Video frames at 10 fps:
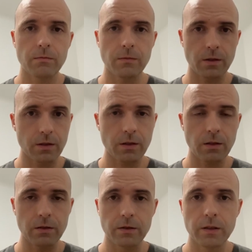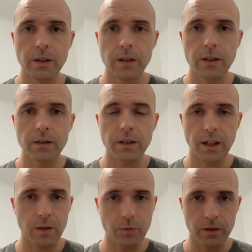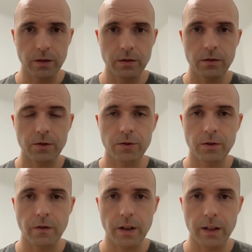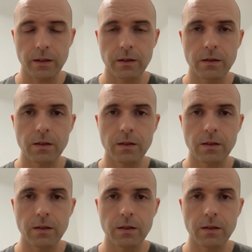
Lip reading: Syzkaller can't be sure of that.